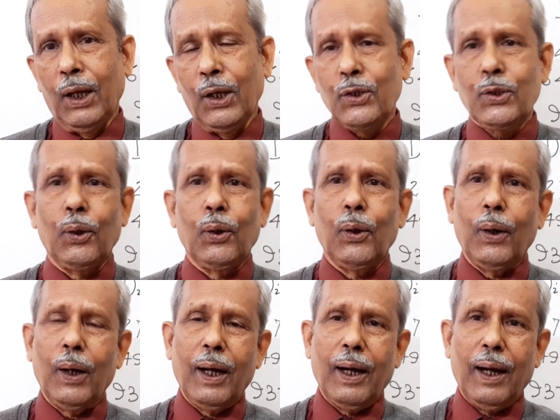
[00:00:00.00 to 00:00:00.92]

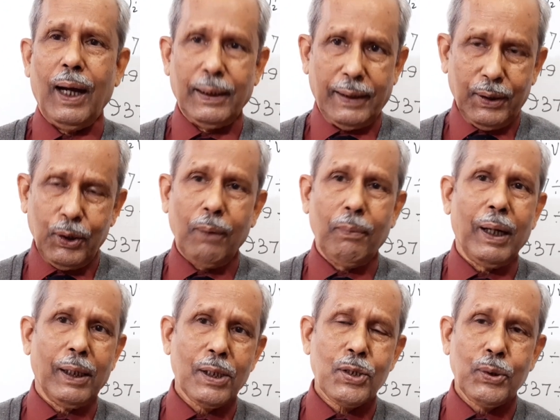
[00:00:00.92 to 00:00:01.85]
So, I think you have
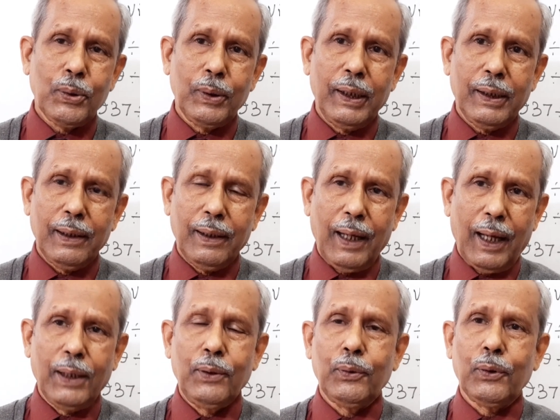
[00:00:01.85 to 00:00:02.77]
understood it
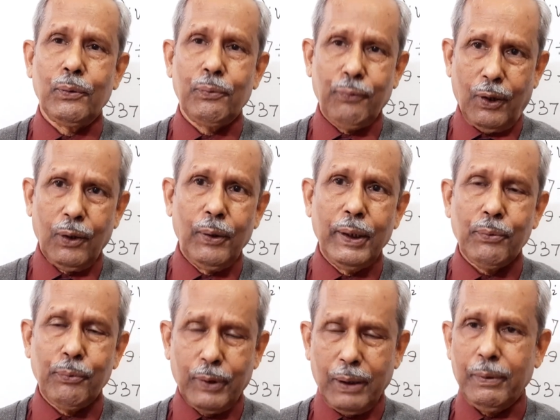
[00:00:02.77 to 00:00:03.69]
and you could follow it,
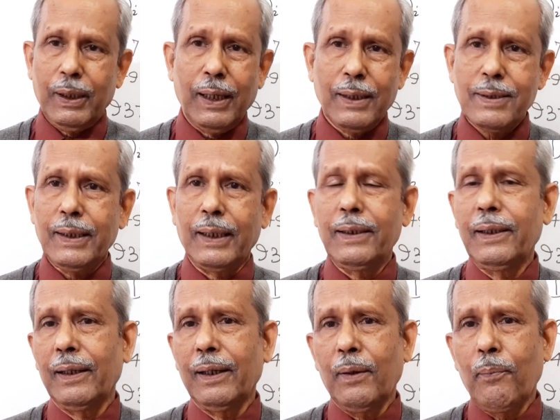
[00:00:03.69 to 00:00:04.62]
whatever I said
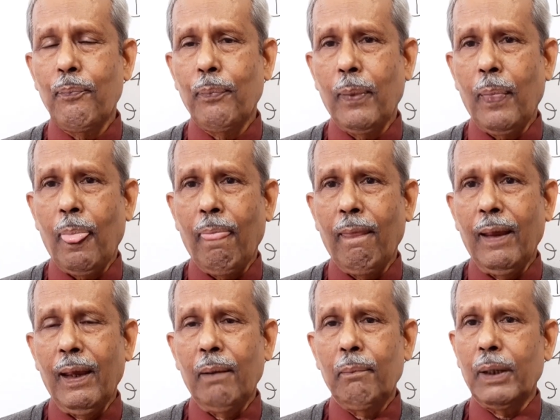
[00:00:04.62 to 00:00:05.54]
here.
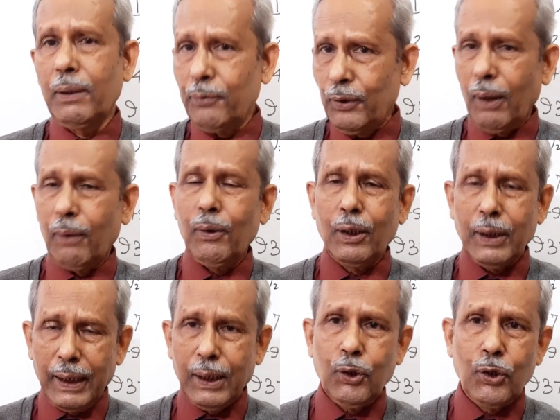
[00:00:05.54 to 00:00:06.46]
But if you have got
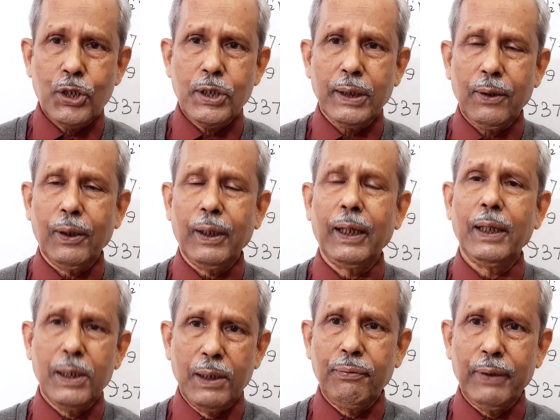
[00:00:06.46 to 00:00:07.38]
any question or any
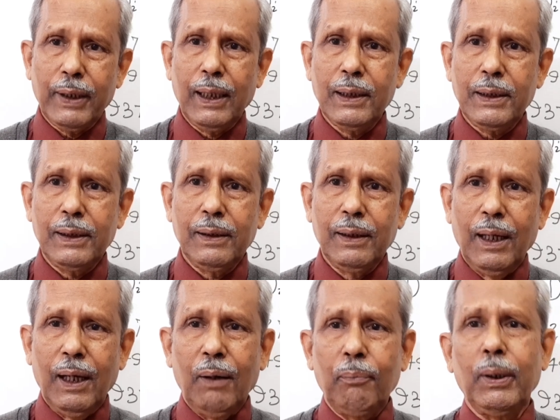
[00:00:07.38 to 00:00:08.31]
difficulty,
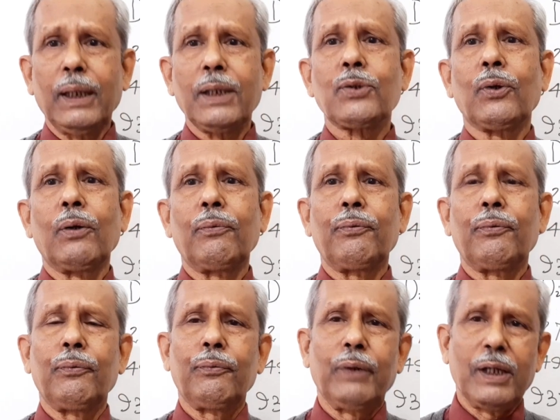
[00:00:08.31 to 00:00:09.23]
please don't
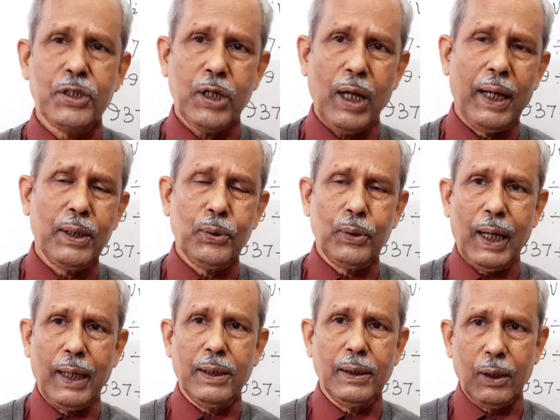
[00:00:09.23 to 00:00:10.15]
feel shy to
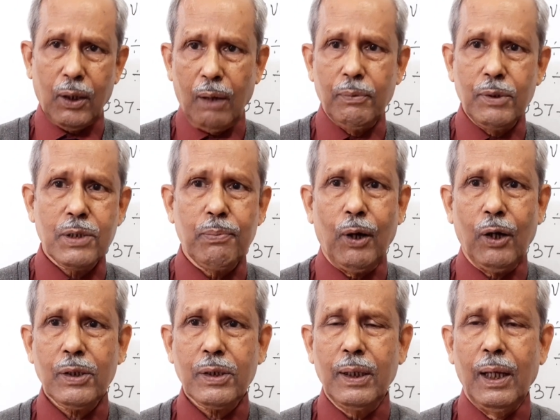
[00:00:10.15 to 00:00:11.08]
write in the comments
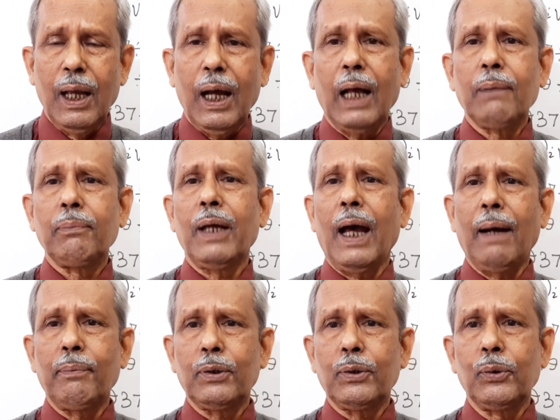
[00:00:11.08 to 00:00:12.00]
box. I'll be
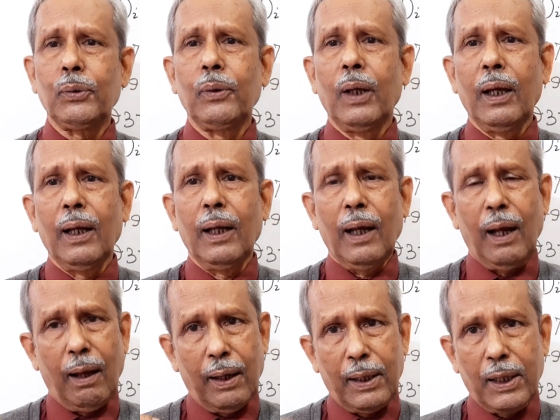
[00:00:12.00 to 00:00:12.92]
happy to
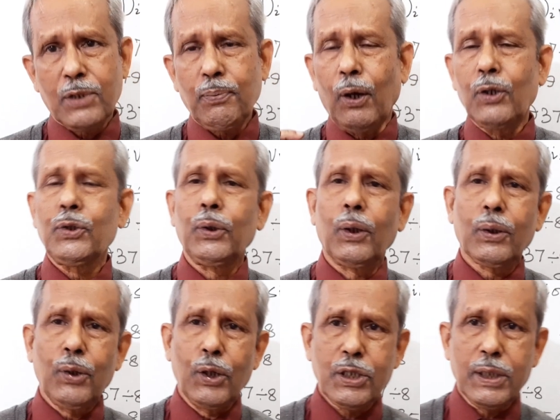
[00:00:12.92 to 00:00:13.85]
respond to your
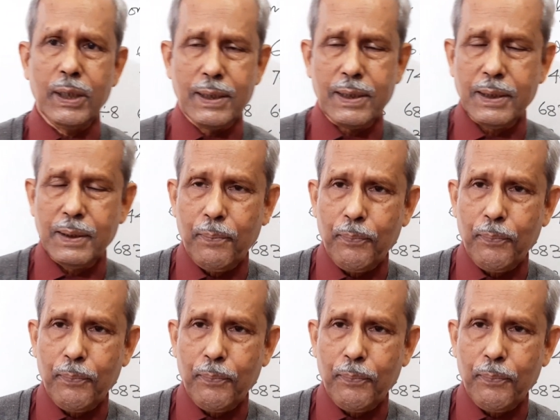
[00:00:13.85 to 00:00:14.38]
questions.